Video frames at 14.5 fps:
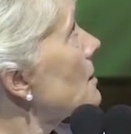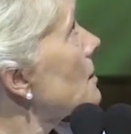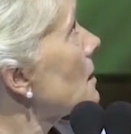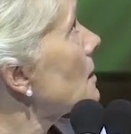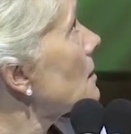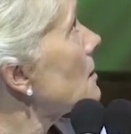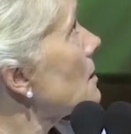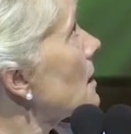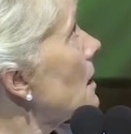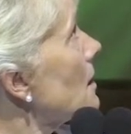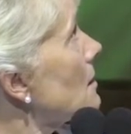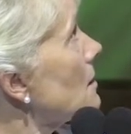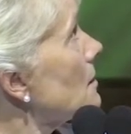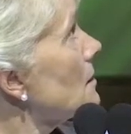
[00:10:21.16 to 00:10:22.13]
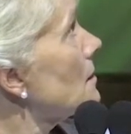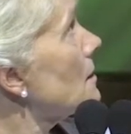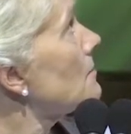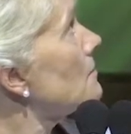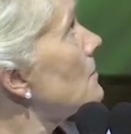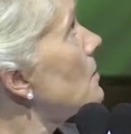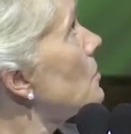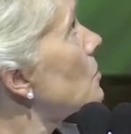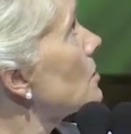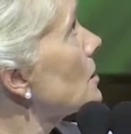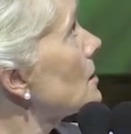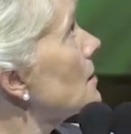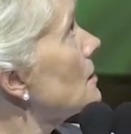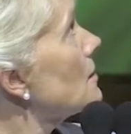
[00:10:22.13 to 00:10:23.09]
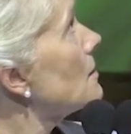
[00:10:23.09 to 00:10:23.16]
cells and looked
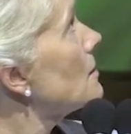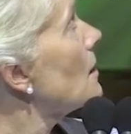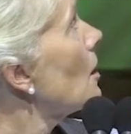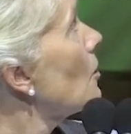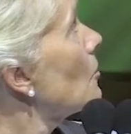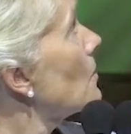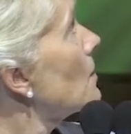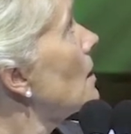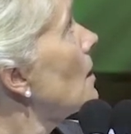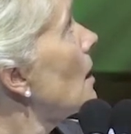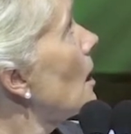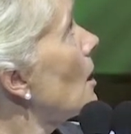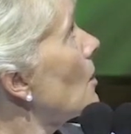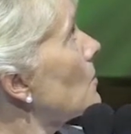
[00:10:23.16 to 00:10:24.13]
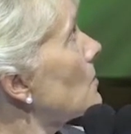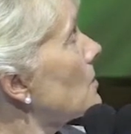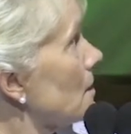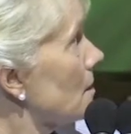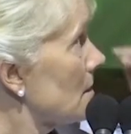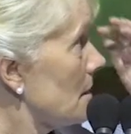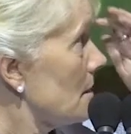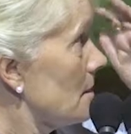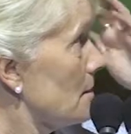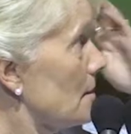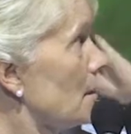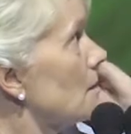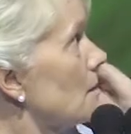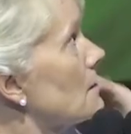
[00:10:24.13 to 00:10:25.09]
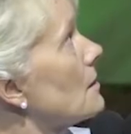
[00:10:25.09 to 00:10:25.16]
at how does
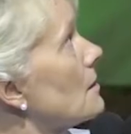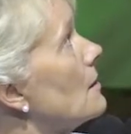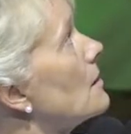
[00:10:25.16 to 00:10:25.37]
these